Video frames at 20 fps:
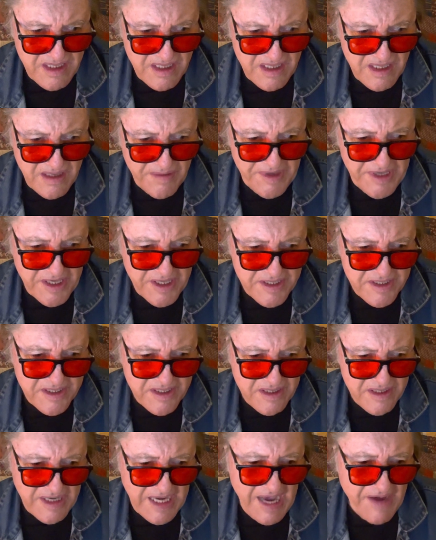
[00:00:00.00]
I mean,
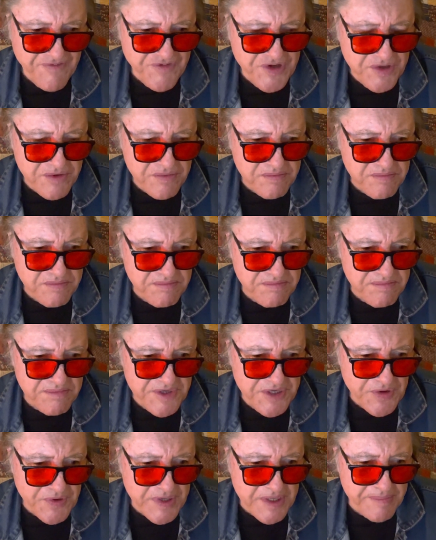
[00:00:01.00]
after
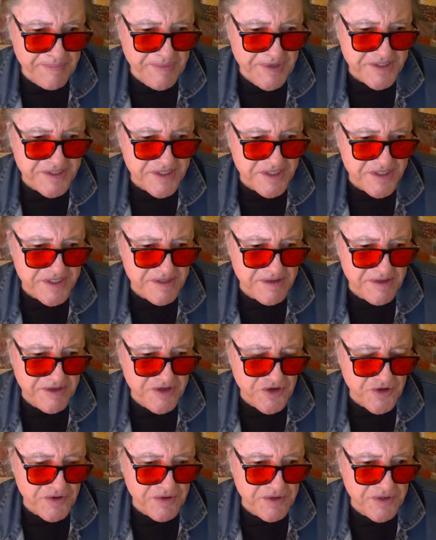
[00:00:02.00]
you're in a business and
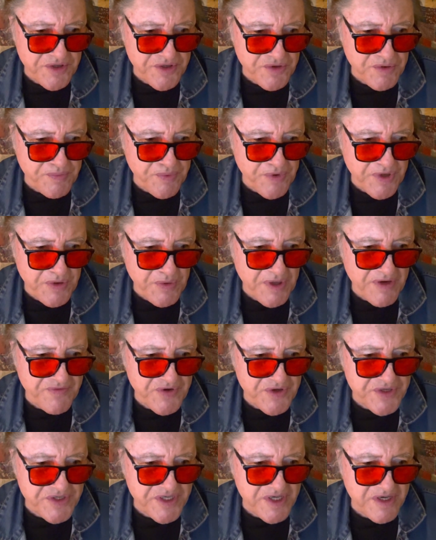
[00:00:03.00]
you're doing pretty well
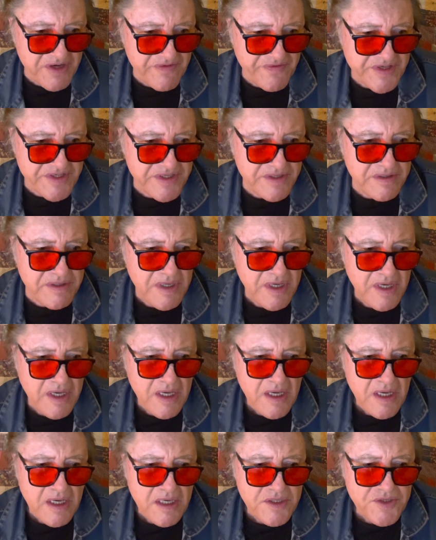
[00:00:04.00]
for yourself as a
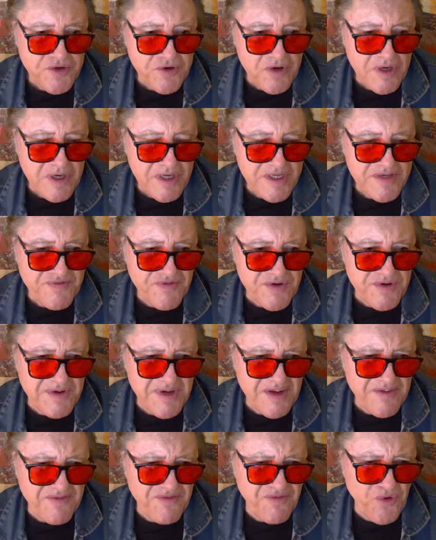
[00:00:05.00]
journalist for
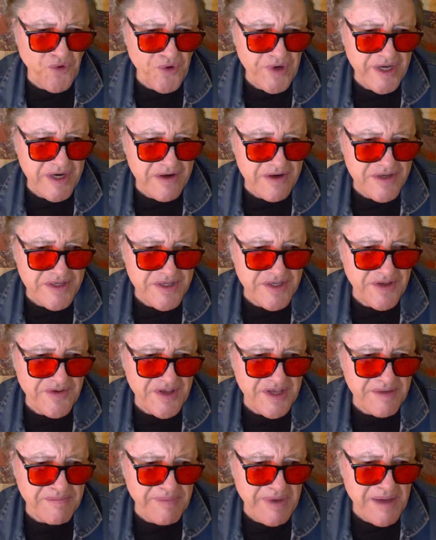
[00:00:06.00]
like 40 years, you
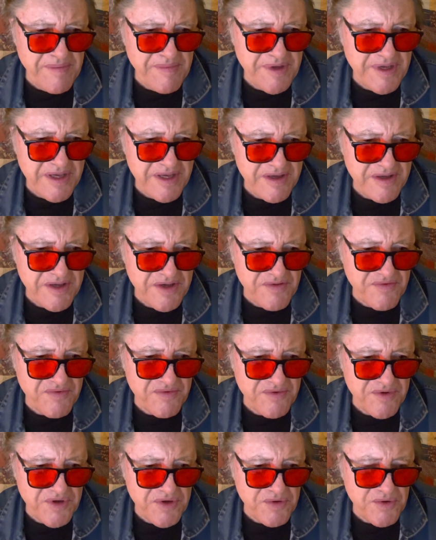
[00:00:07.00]
think maybe
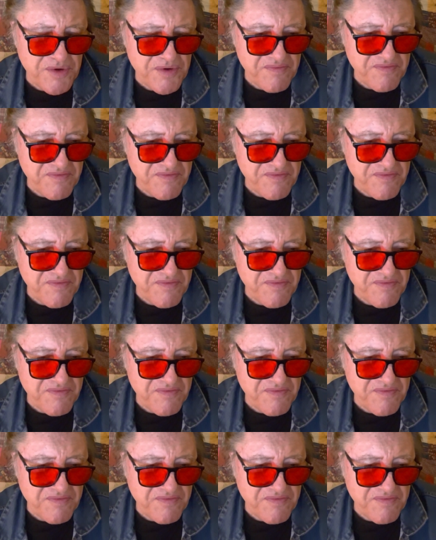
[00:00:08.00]
you have